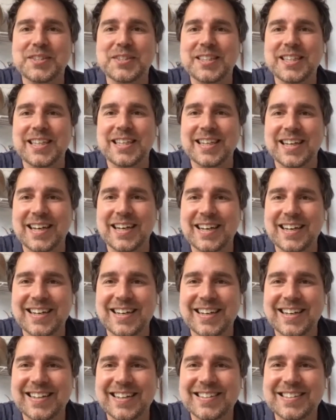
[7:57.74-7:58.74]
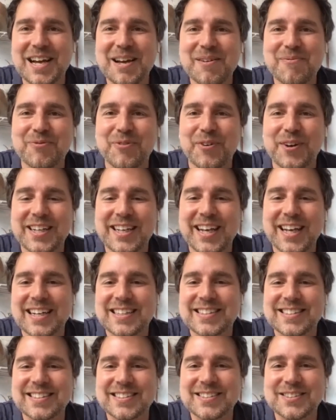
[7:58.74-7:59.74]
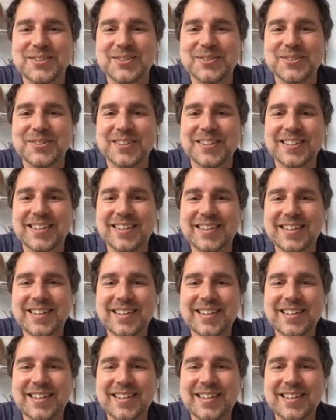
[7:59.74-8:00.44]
interesting time finding access to?